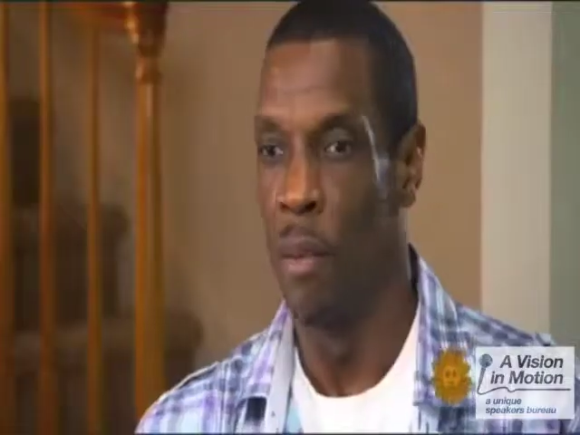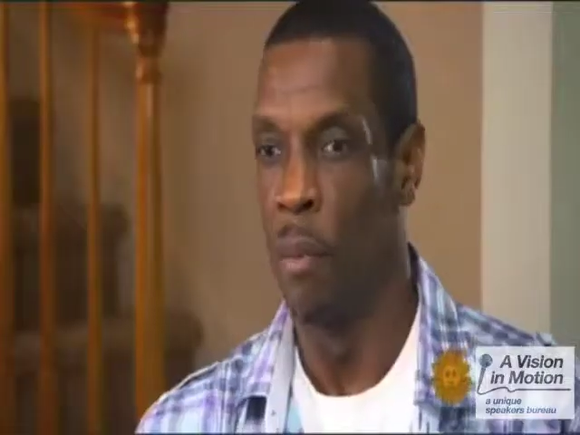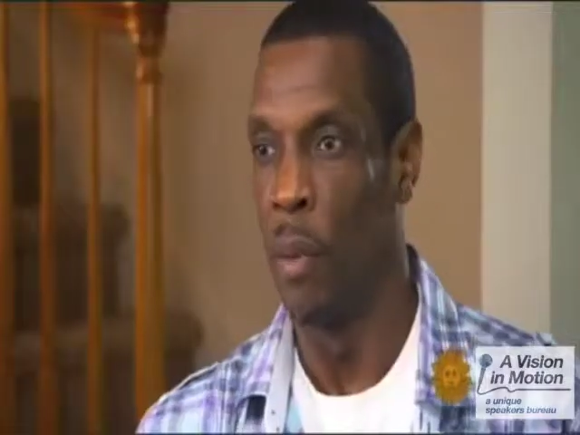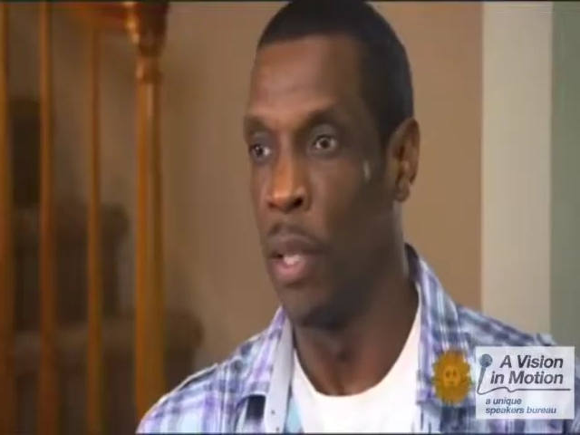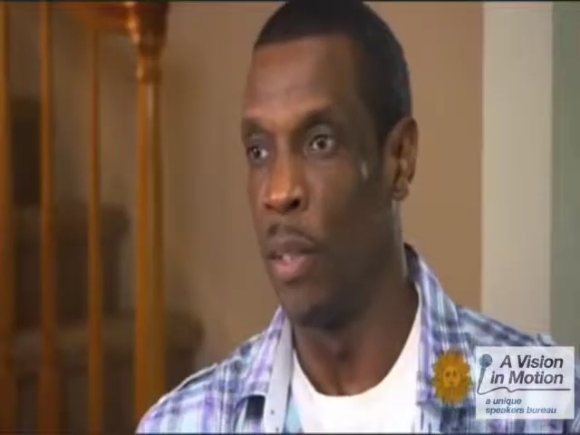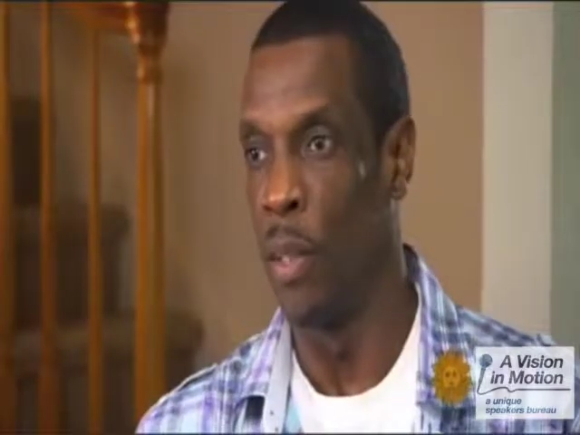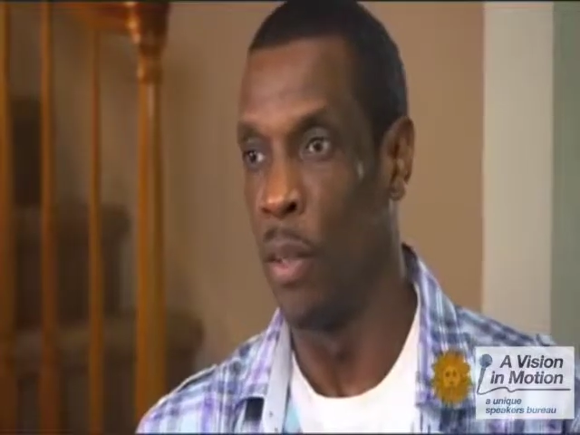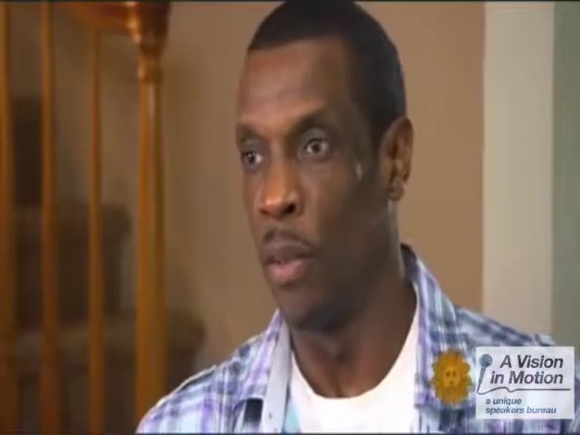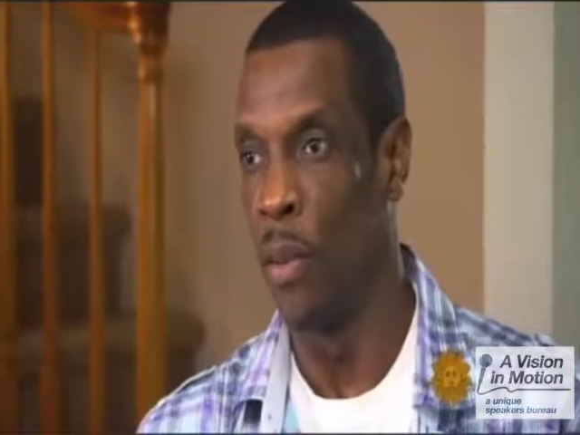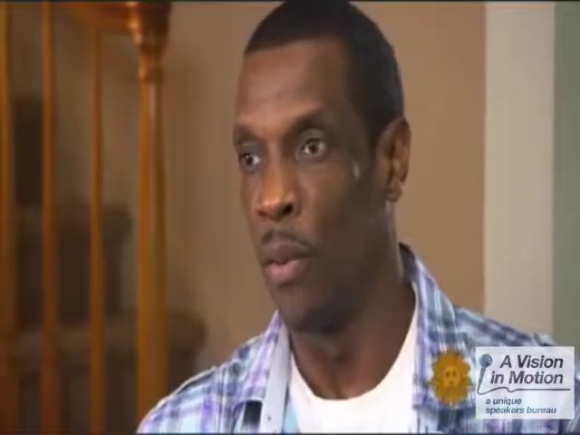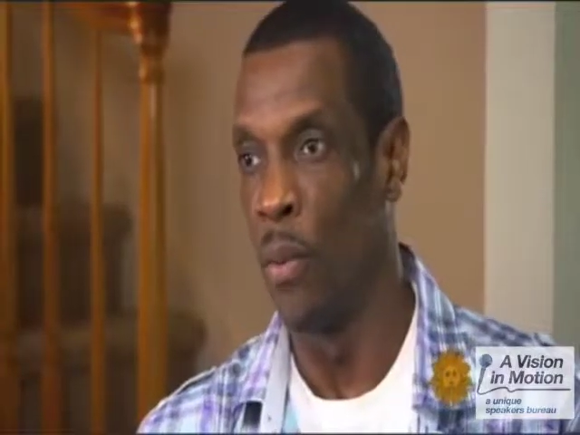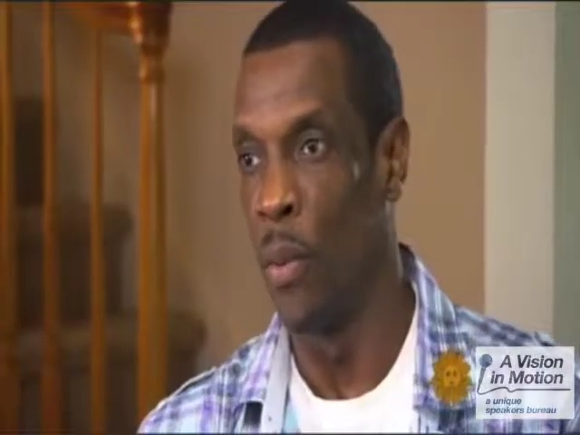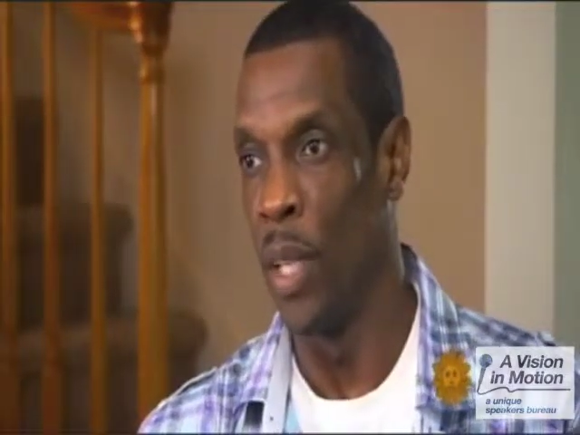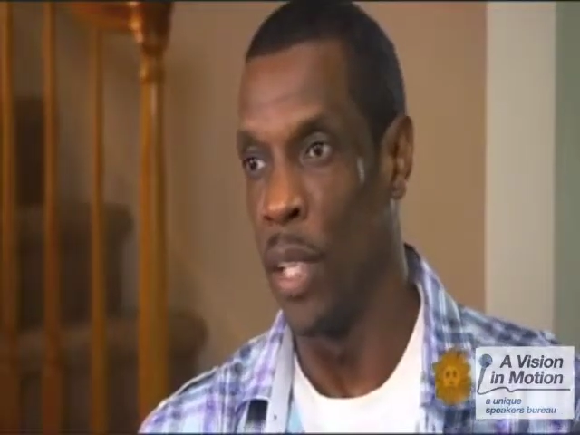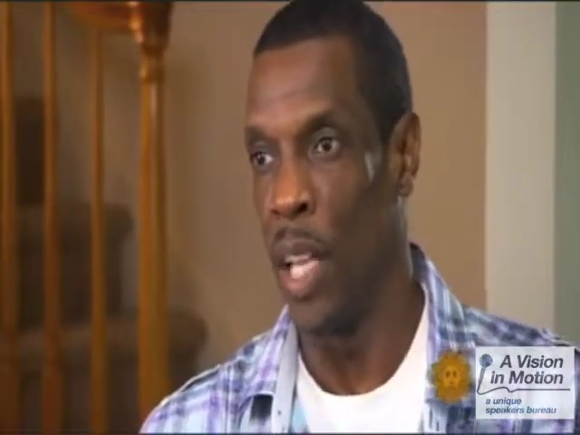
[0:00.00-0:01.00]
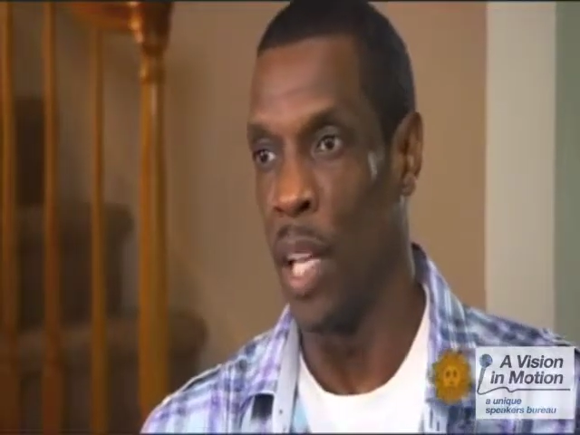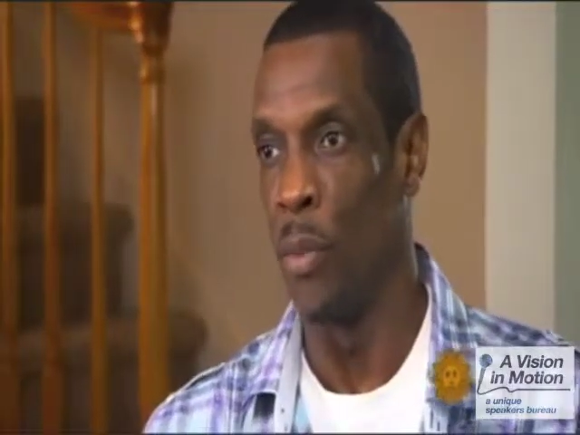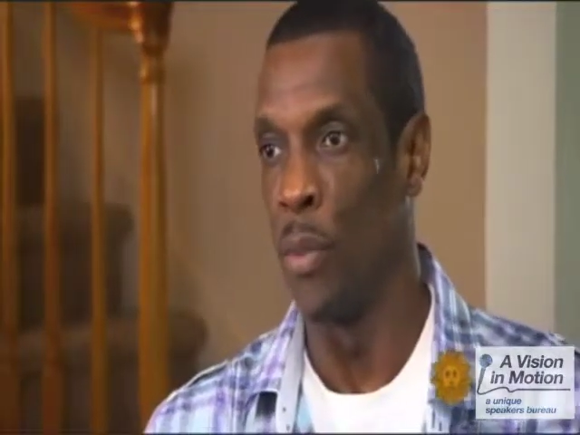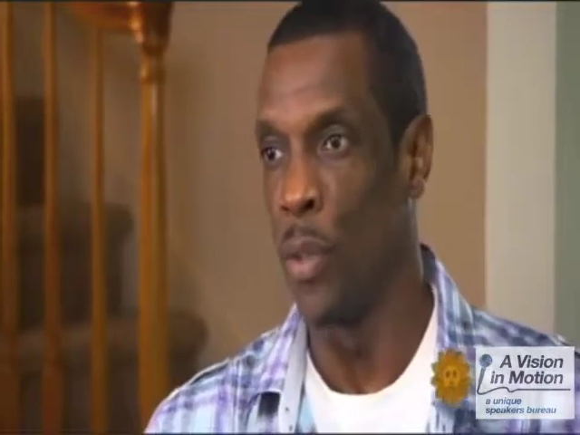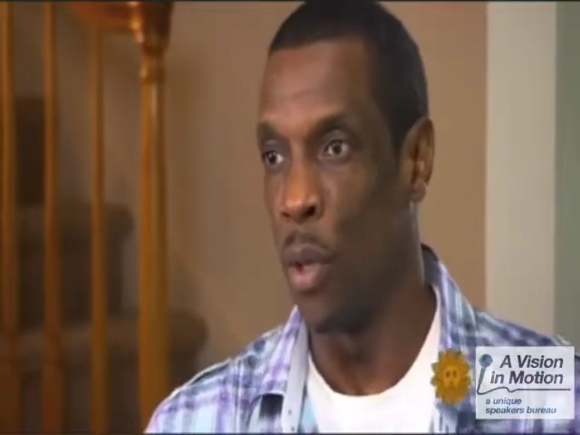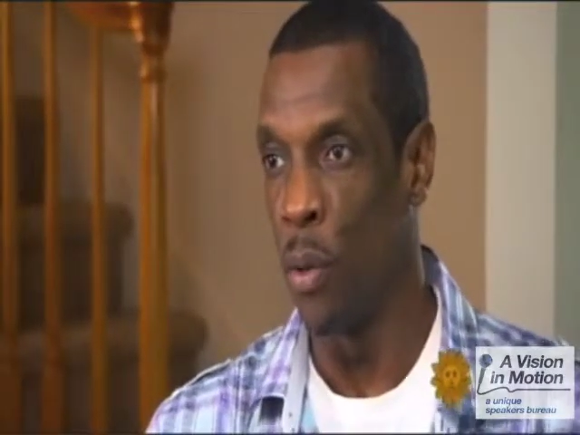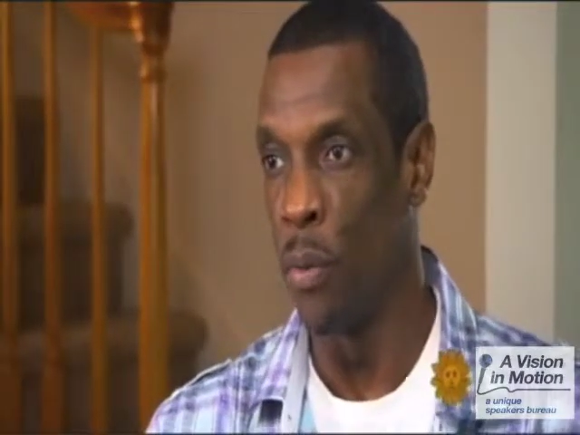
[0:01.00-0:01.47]
But when the game
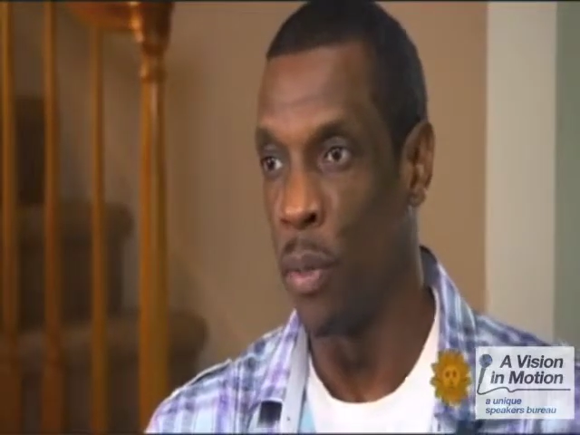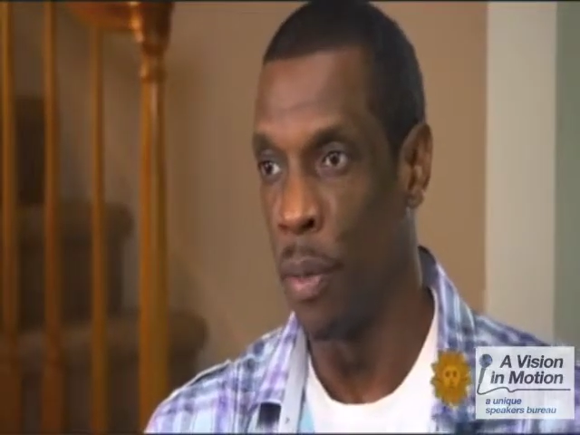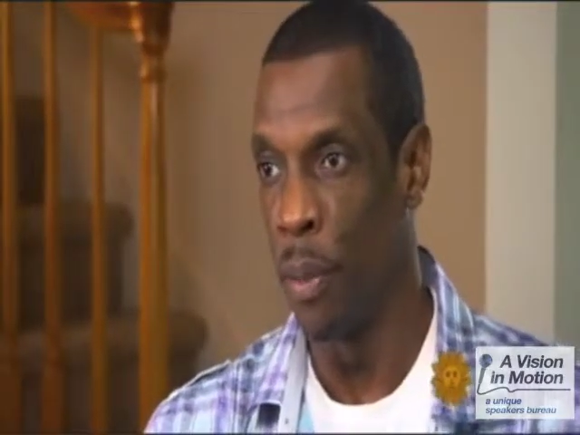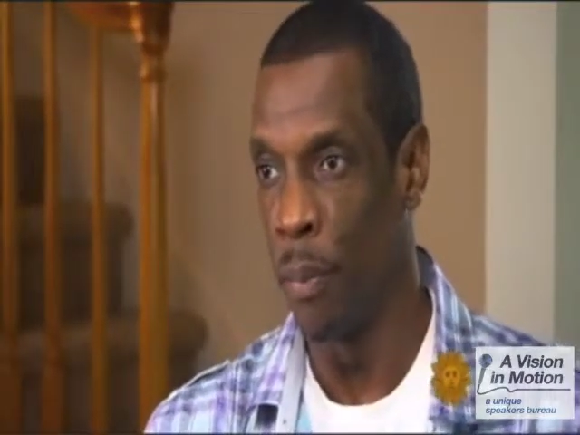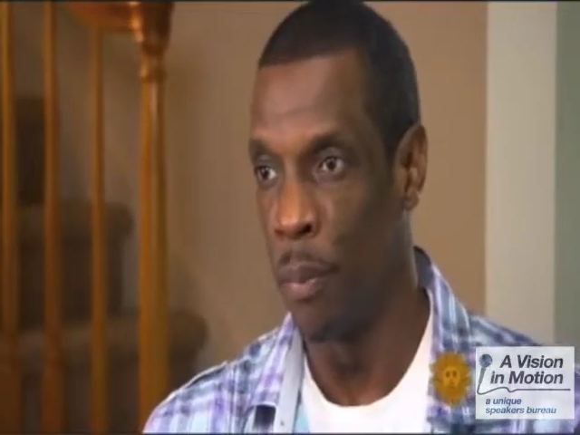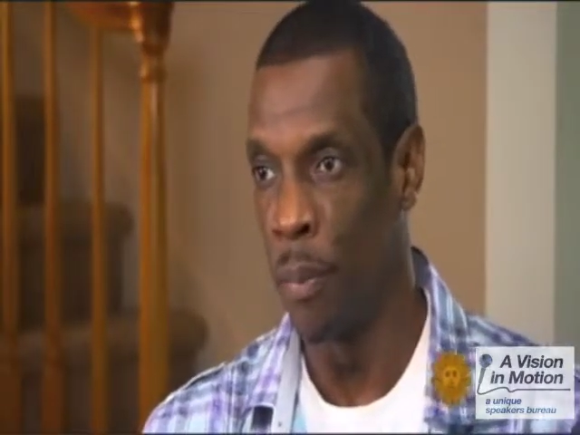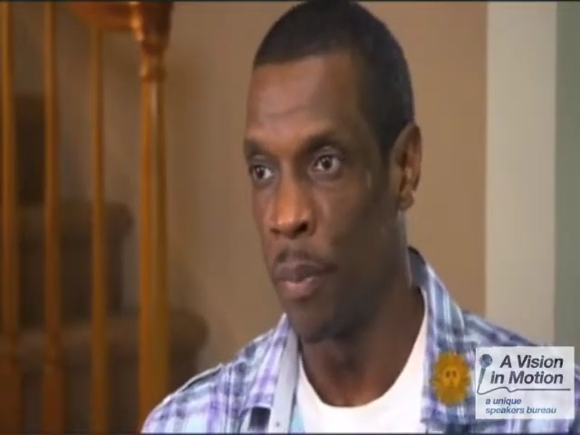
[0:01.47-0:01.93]
was over,